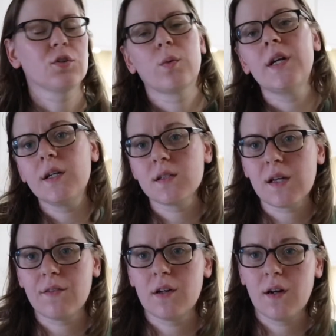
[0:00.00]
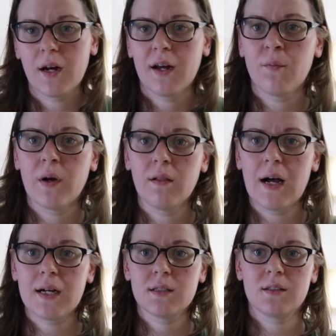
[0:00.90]
20 to 7, I have my
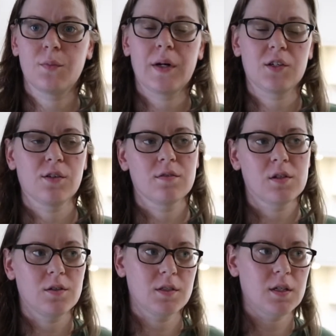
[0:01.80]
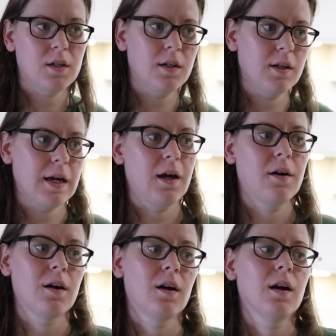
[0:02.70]
last batch of salsa in the
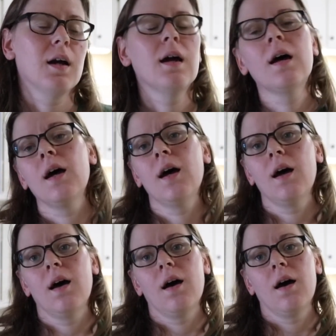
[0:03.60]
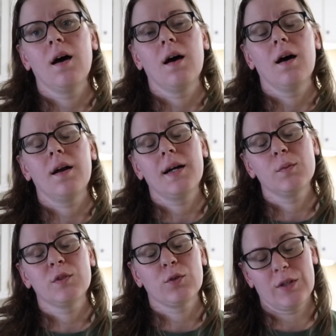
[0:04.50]
canner, and I
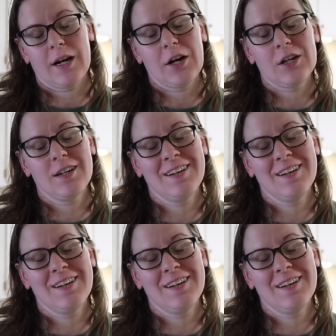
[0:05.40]
am so tired.